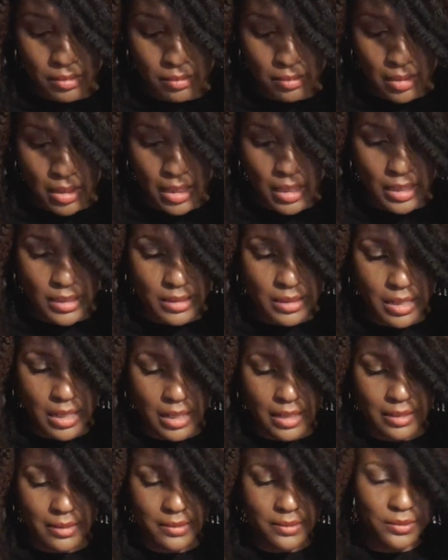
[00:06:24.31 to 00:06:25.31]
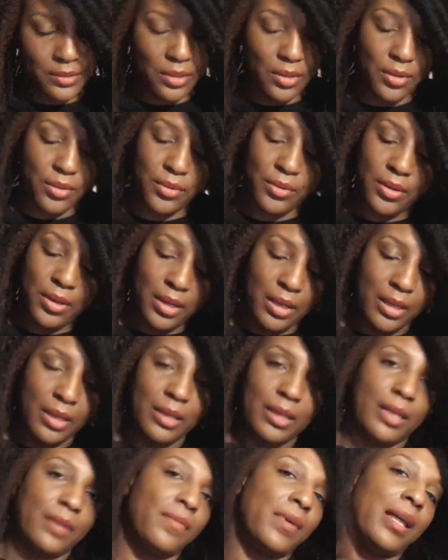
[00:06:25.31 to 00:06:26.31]
Okay, that's nice. So,
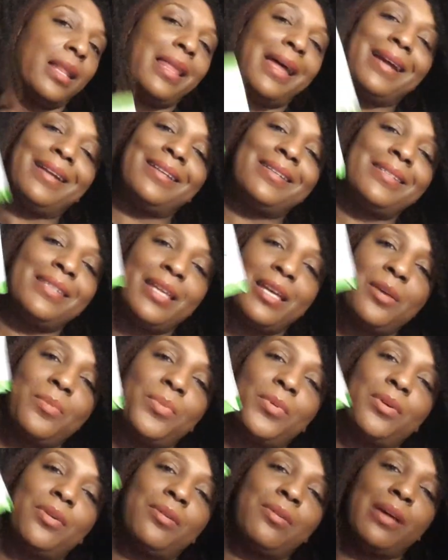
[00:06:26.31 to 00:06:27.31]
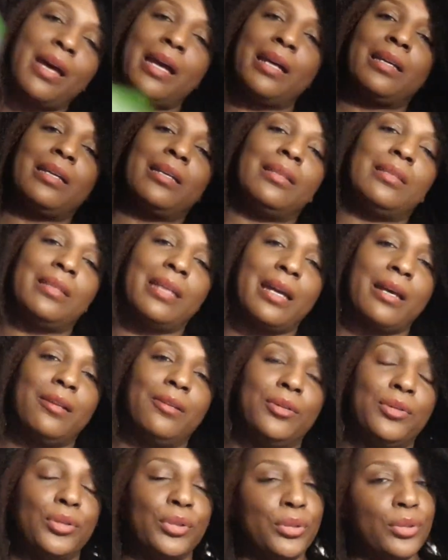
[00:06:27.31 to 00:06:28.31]
if I like the sample, I can
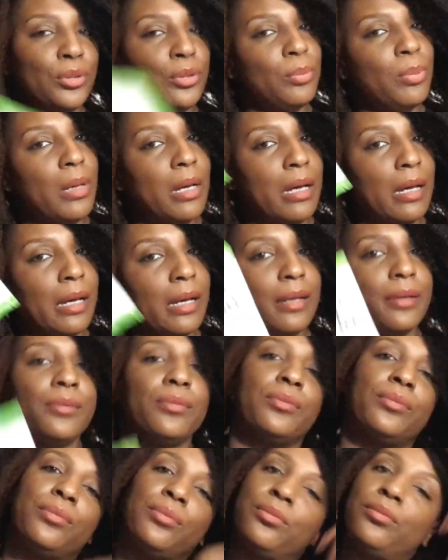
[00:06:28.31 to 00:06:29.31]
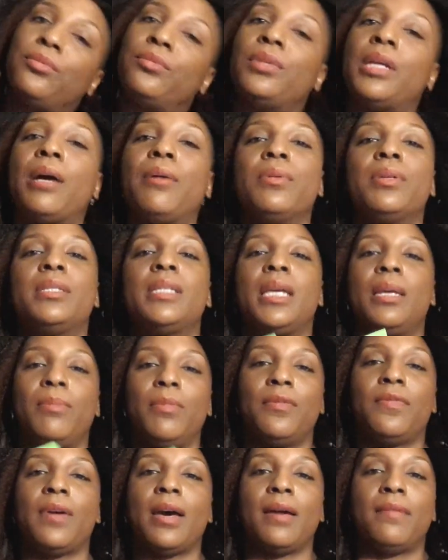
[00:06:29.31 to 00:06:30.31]
download a coupon that will save
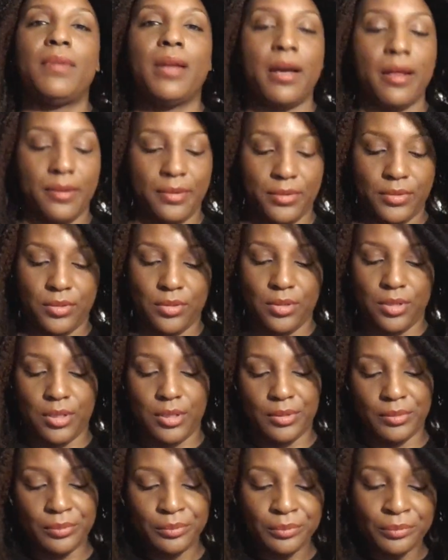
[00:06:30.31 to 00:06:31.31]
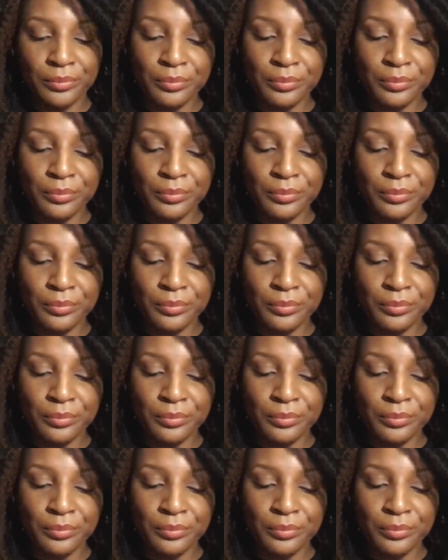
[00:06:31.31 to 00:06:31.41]
me five dollars on,